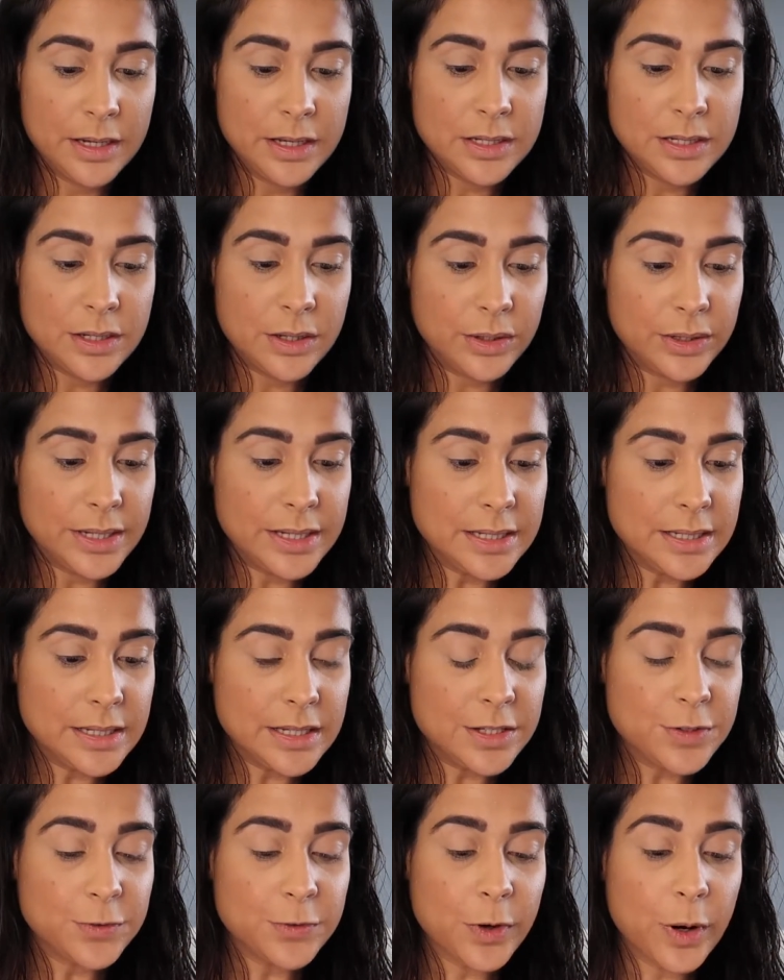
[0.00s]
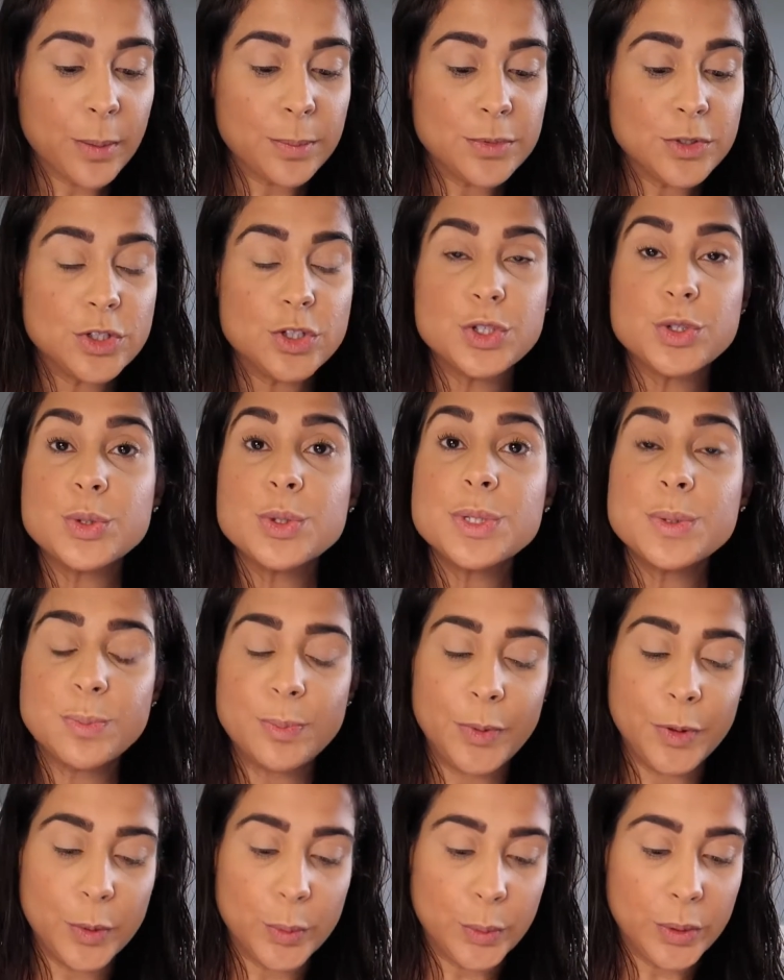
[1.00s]
So this is from Juice
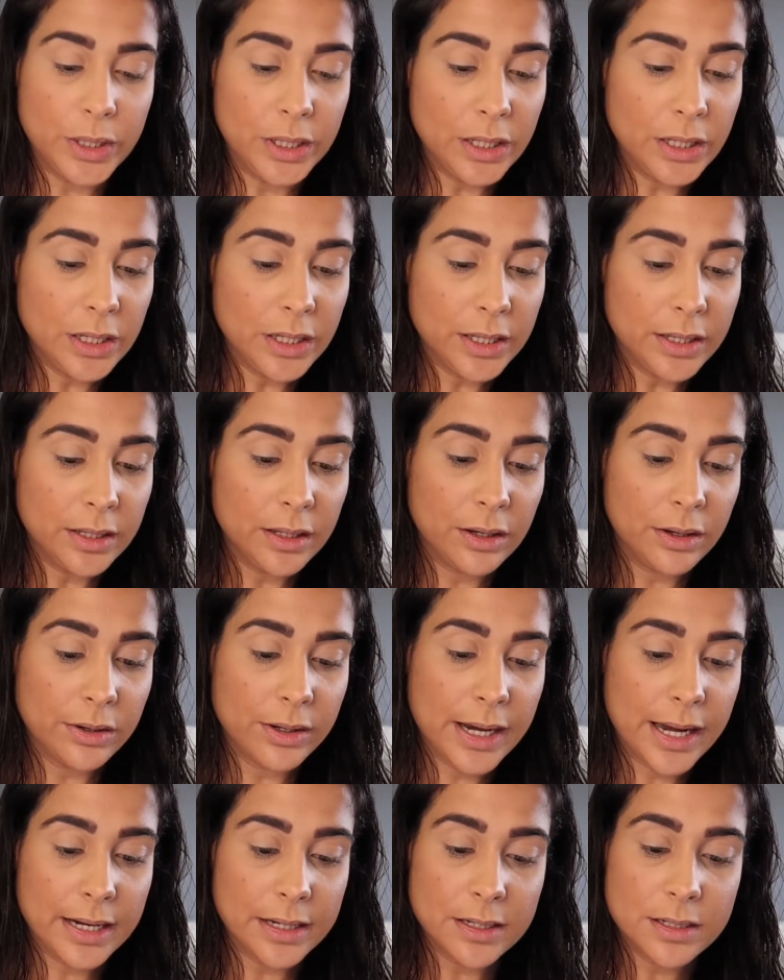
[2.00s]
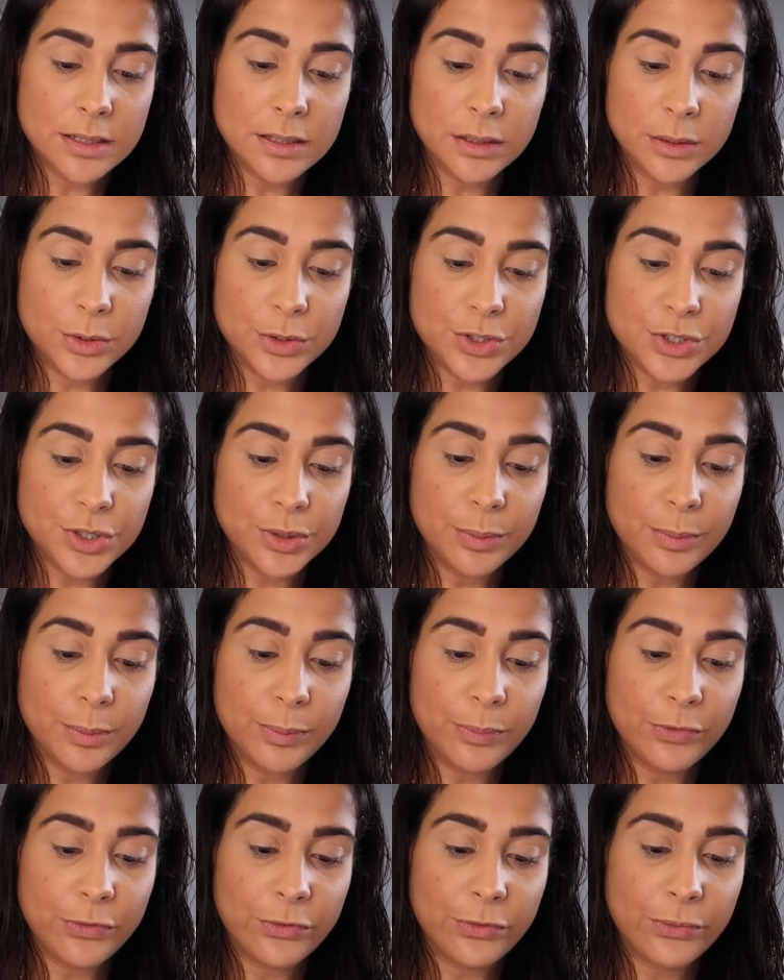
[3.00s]
Beauty, the Organic Solution
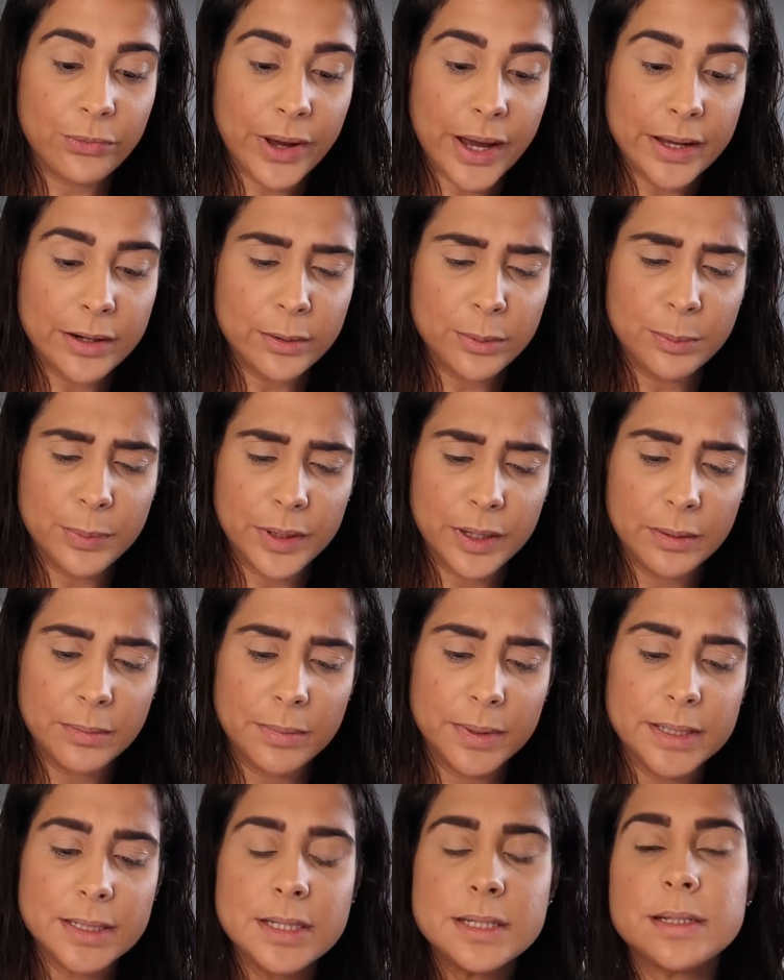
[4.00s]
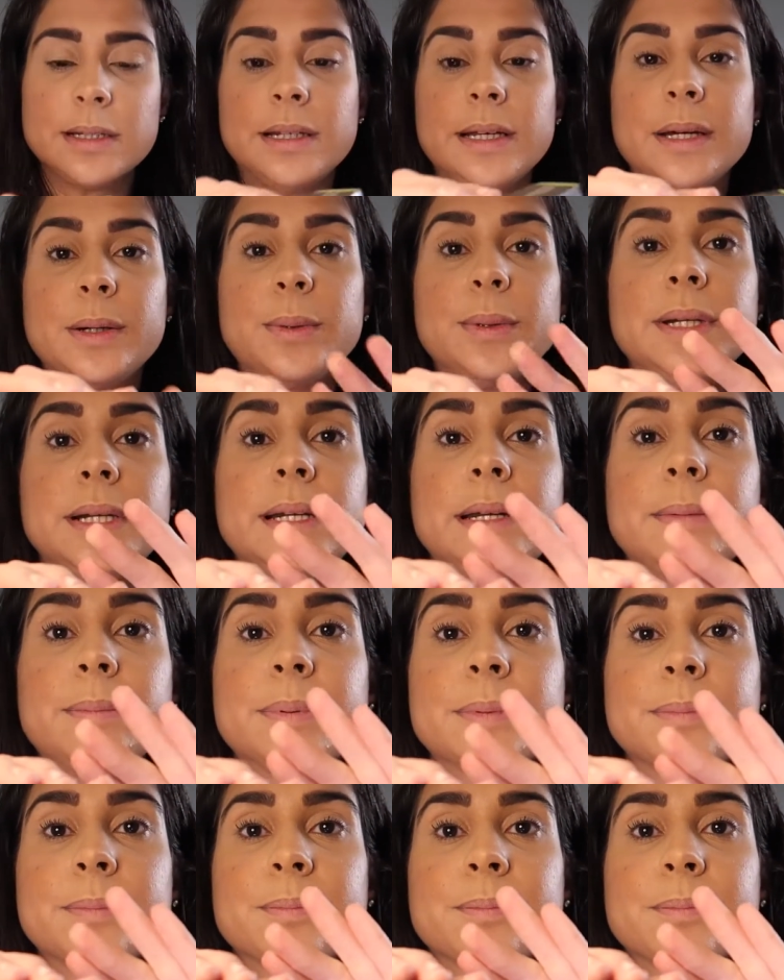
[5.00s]
Phytopigment Liquid Lip.